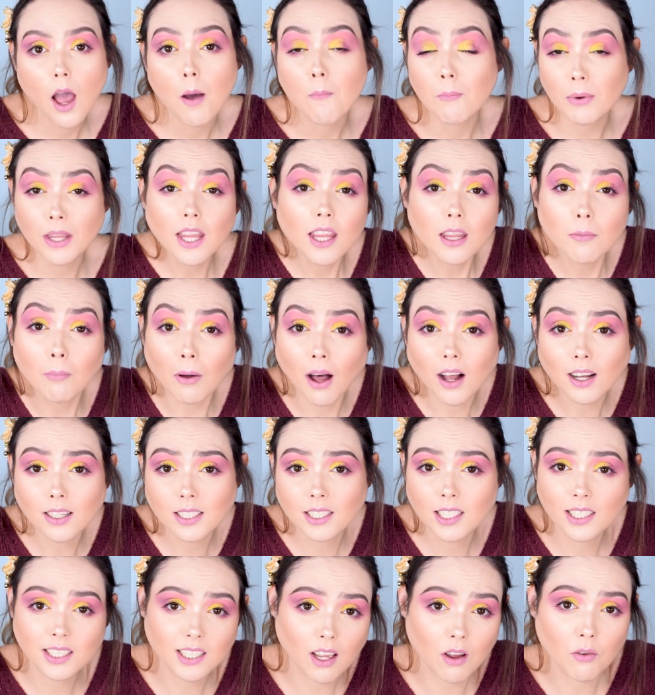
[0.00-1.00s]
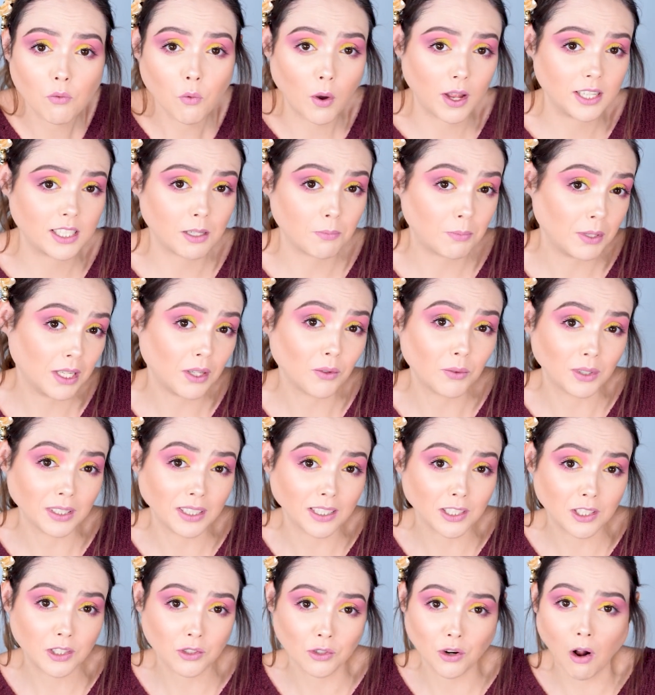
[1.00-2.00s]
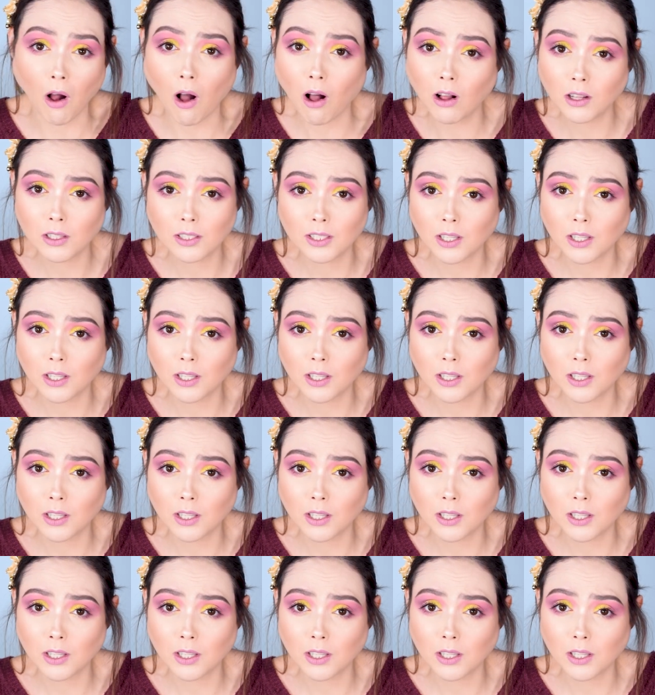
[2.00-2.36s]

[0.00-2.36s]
but then the box itself winds up being really strong.